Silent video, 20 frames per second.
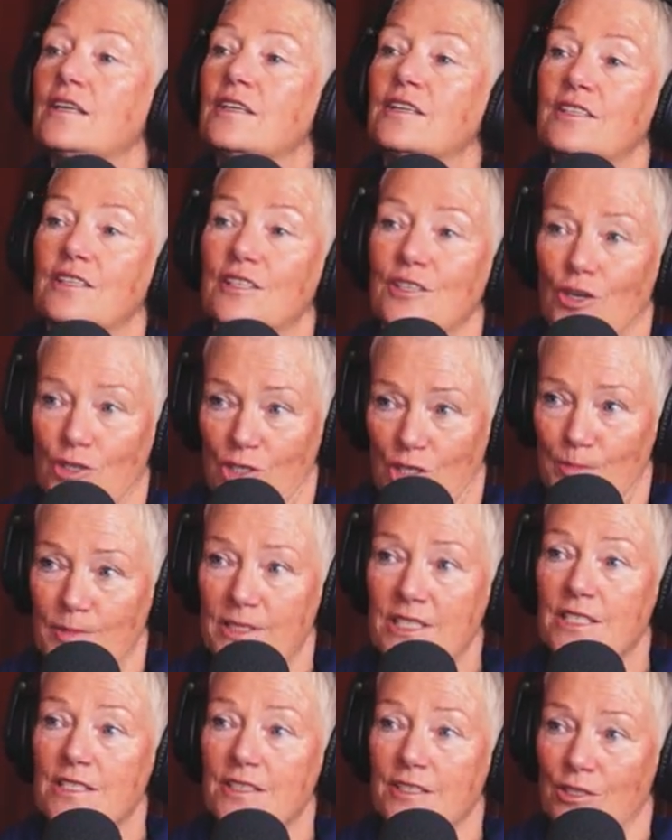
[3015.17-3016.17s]
knocked me
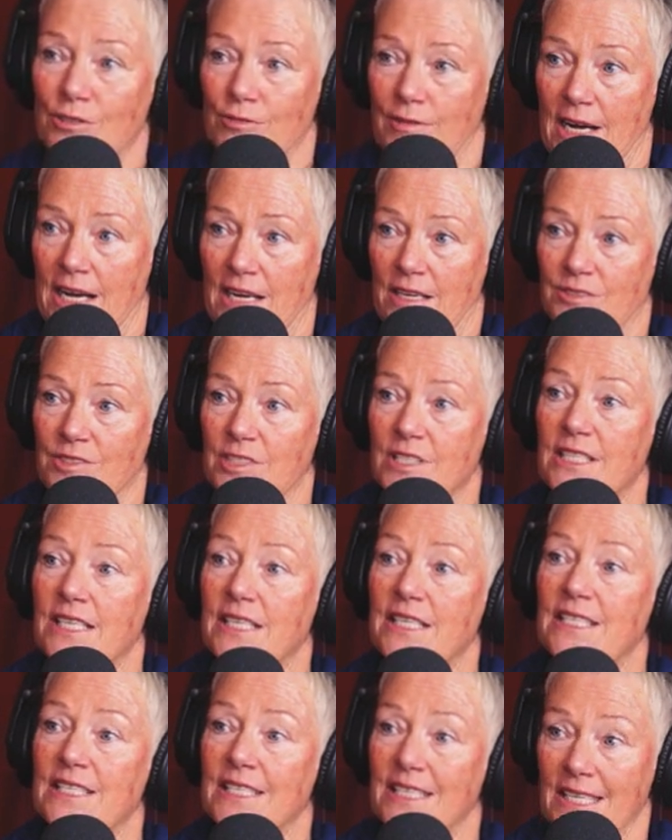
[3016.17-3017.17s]
to the ground,
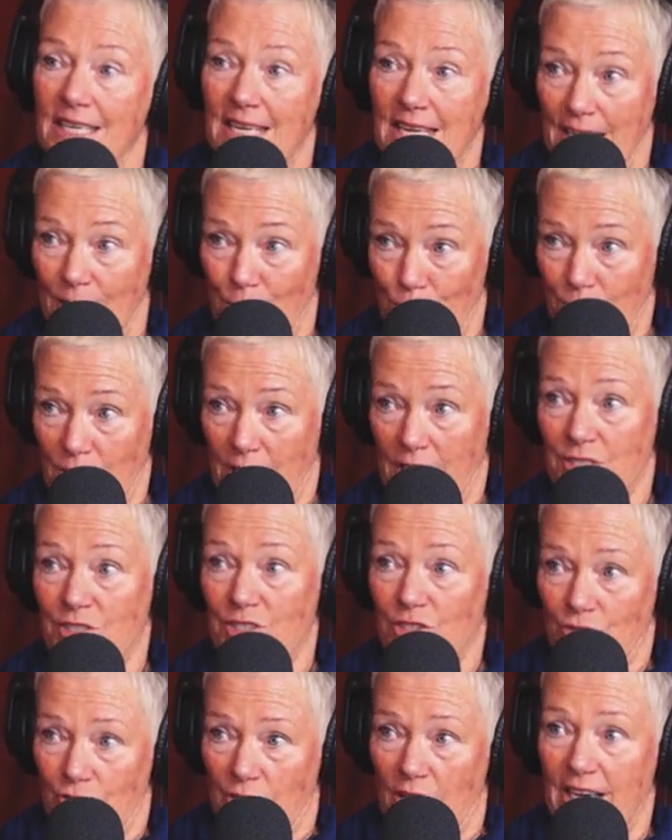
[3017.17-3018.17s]
kneeled
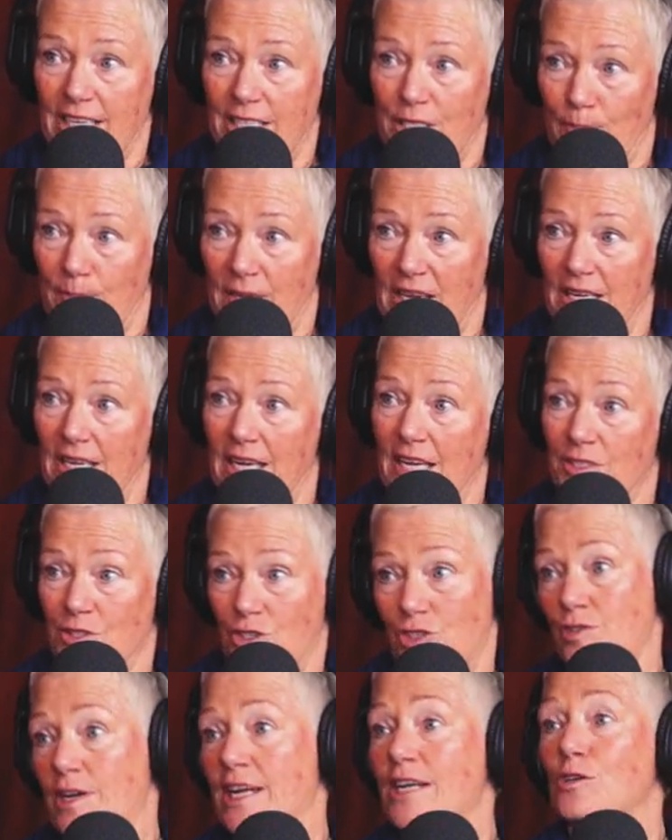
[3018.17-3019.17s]
astride me, and
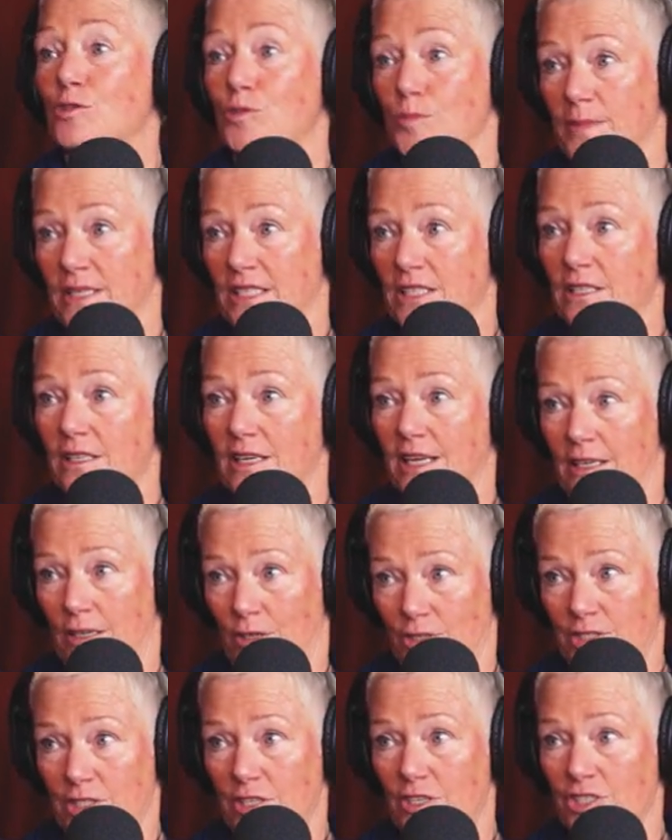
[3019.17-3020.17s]
strangled me till I
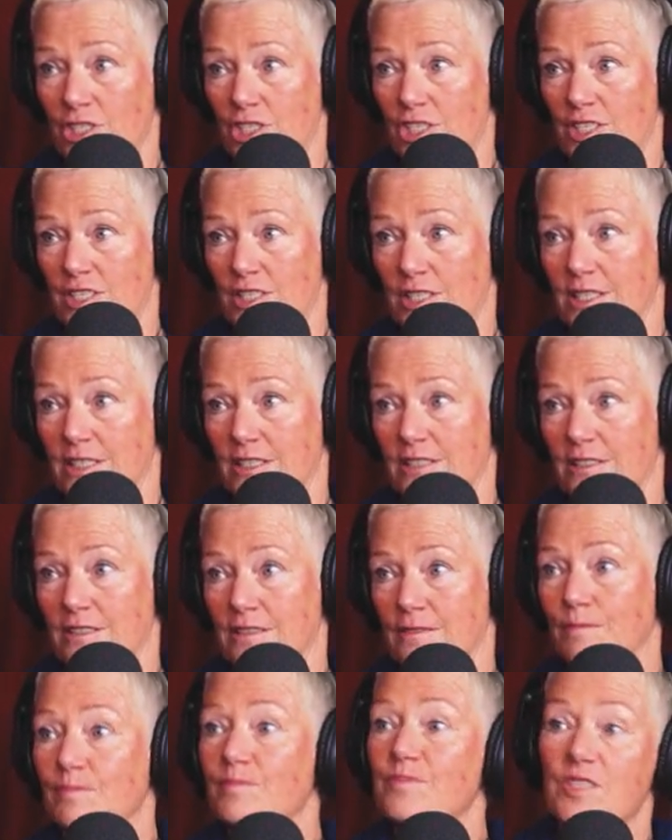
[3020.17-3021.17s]
lost consciousness.
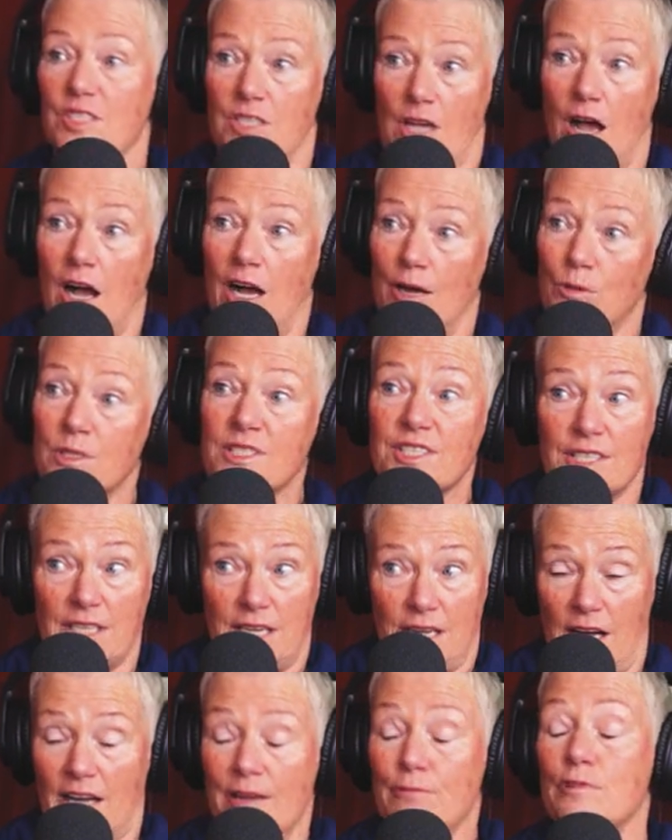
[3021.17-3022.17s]
Okay. So I was
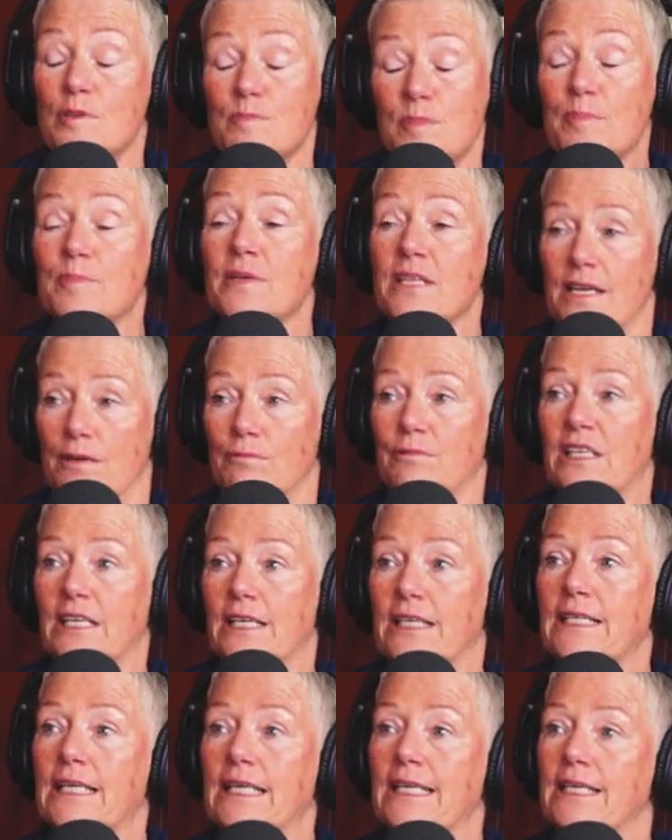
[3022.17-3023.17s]
there. I remember that really
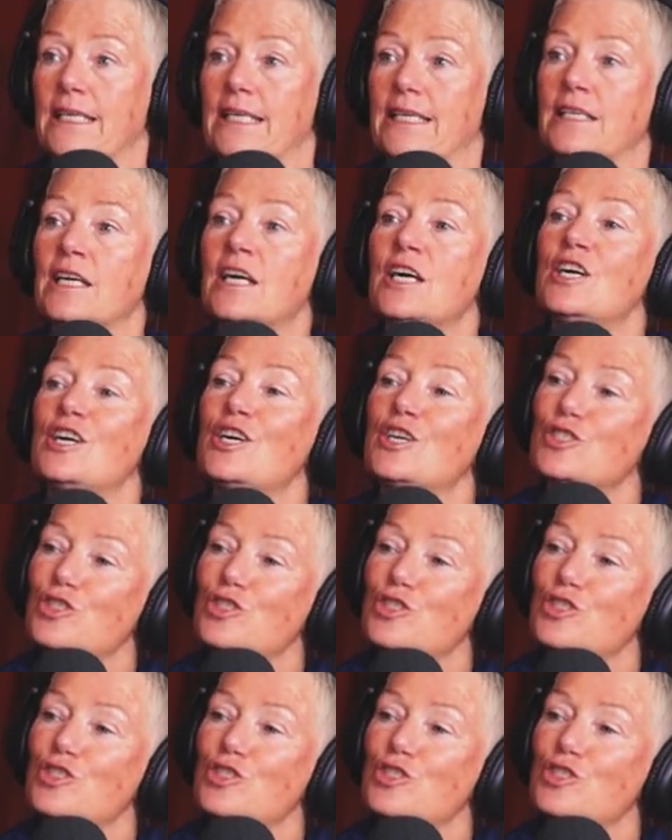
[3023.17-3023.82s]
clearly. Yeah.